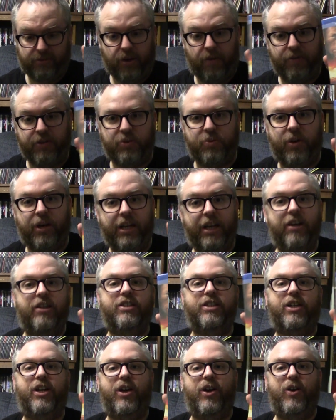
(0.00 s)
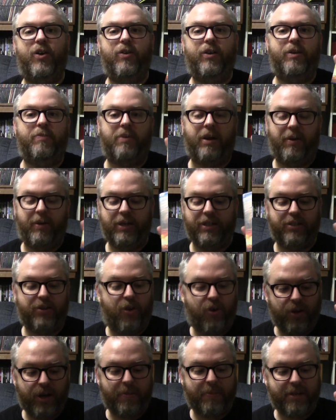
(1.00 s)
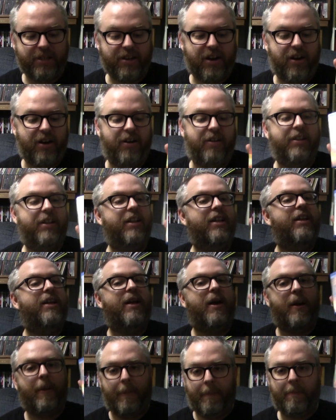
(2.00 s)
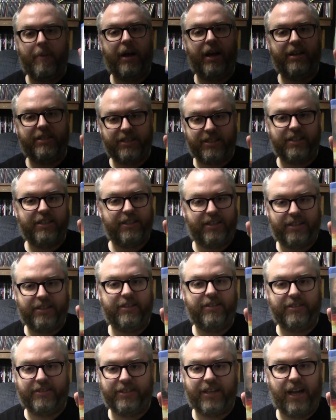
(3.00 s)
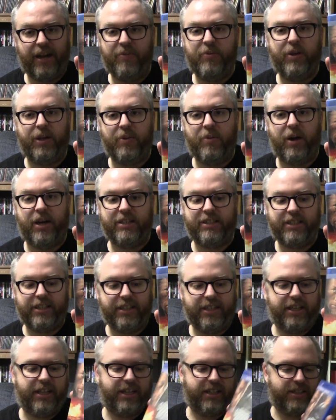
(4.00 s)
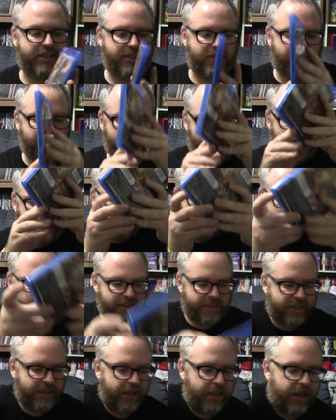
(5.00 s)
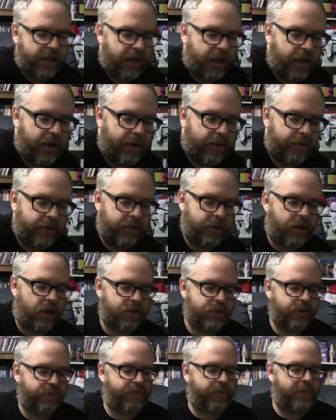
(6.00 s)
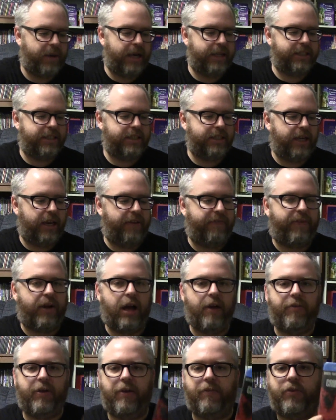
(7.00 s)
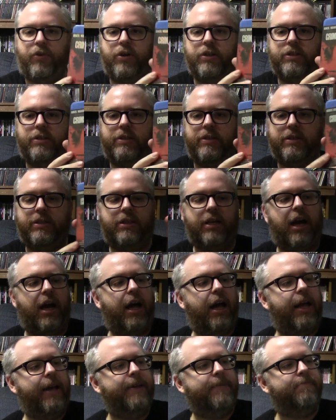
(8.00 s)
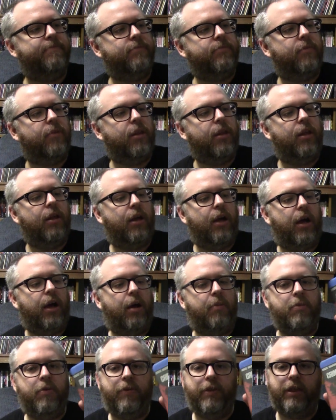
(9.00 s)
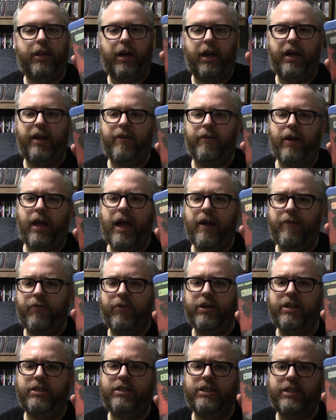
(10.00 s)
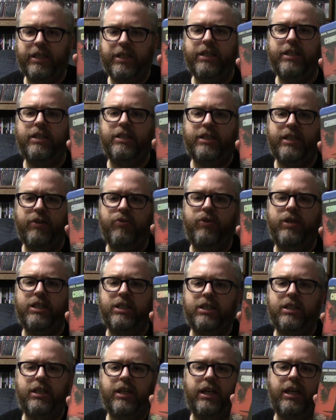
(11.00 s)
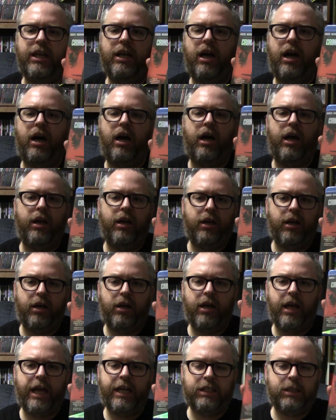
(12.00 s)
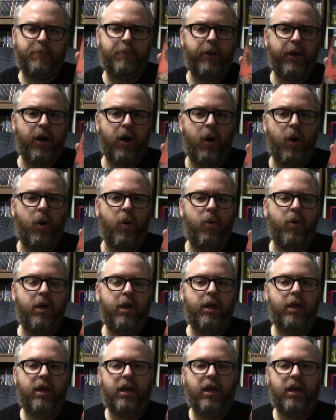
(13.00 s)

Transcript: over twenty years ago. It probably doesn't hold up as all, but I really want to see it again, so here it is. Uh, and also from nineteen ninety-five, we have Crimson Tide, a movie that I have re see seen recently on H B O,